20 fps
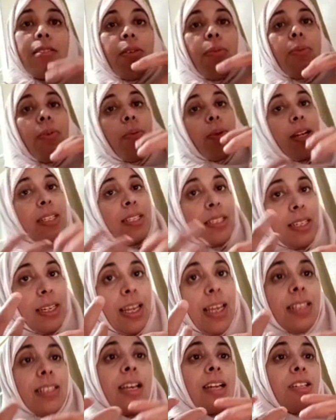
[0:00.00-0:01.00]
when I
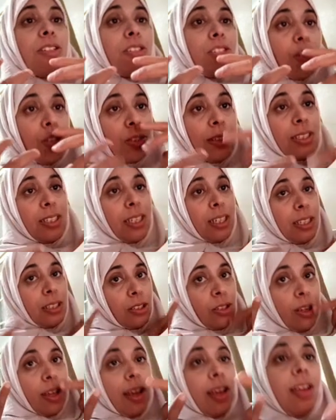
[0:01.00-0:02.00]
select, I should take
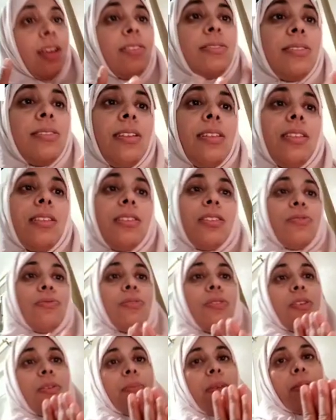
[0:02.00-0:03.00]
into account these
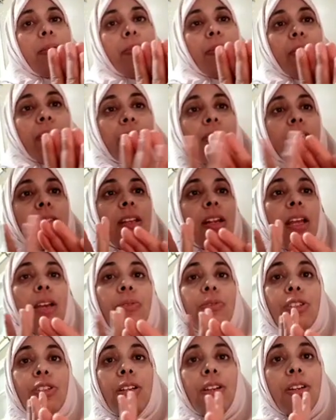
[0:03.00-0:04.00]
4 main points: the
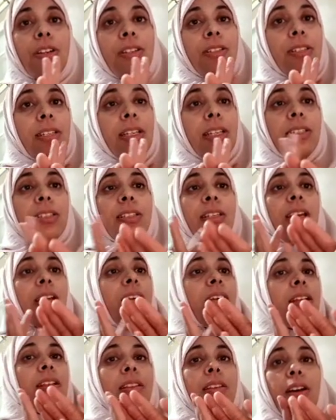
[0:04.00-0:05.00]
language learner's needs,
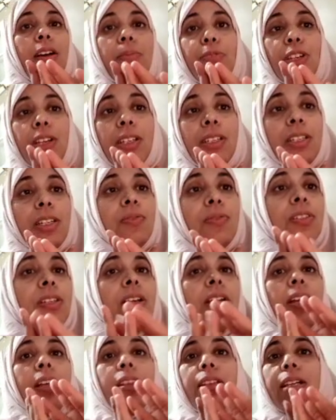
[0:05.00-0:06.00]
the objectives, the